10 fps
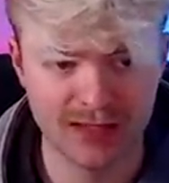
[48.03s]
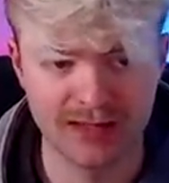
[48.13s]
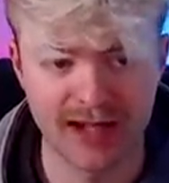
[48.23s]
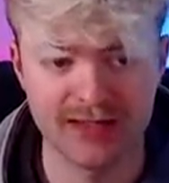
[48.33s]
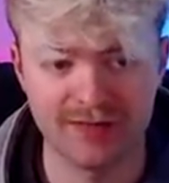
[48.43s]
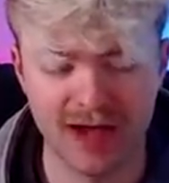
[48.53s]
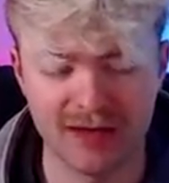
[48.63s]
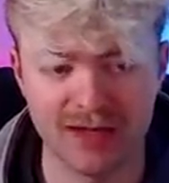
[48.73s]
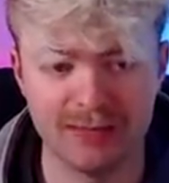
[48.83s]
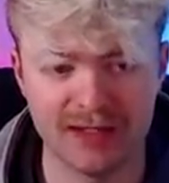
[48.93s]
Knight
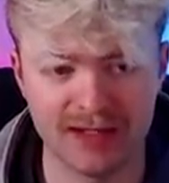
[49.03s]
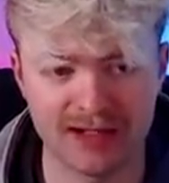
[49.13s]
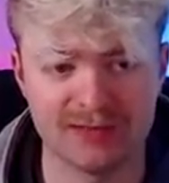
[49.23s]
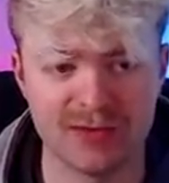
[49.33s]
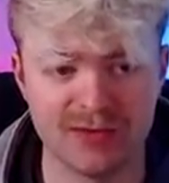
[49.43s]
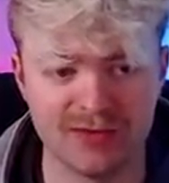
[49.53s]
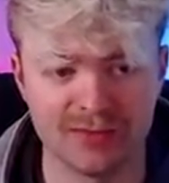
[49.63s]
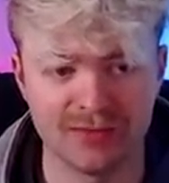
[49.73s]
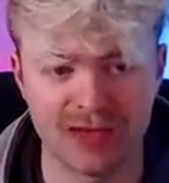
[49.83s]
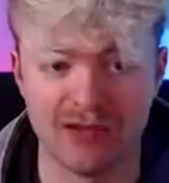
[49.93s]
e5 might be the next move.
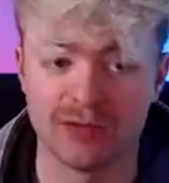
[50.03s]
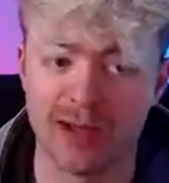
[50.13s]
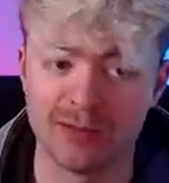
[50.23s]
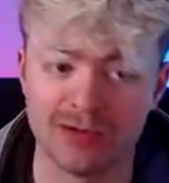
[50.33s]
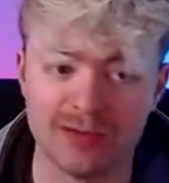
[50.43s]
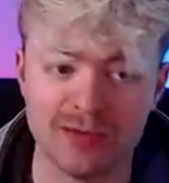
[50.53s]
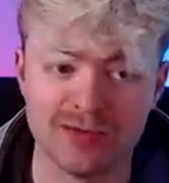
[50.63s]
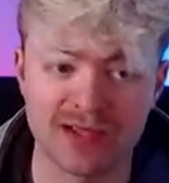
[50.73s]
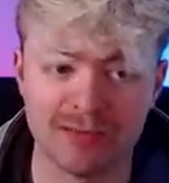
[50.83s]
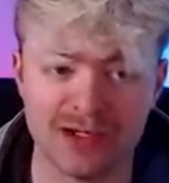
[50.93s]
And remember, if he
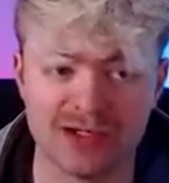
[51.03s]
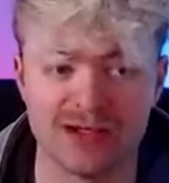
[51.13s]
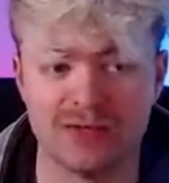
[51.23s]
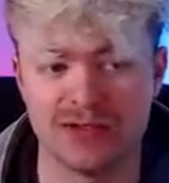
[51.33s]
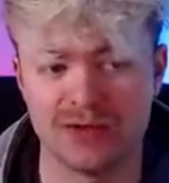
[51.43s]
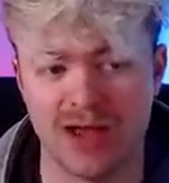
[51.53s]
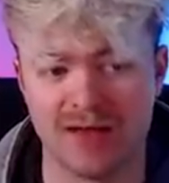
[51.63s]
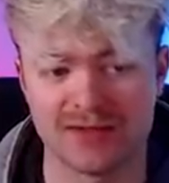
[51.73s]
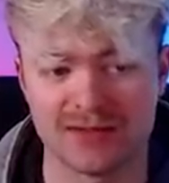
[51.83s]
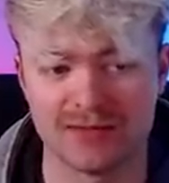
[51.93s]
moves that bishop, we do
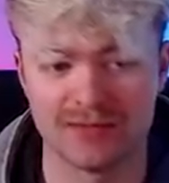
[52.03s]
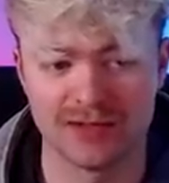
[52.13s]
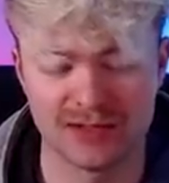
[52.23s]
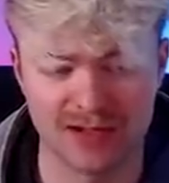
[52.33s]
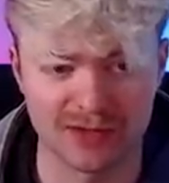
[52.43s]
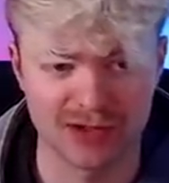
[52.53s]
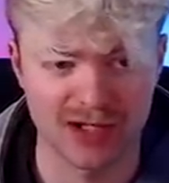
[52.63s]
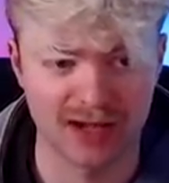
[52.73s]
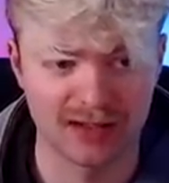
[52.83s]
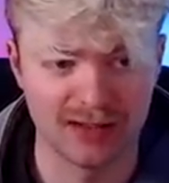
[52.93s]
have some discover check.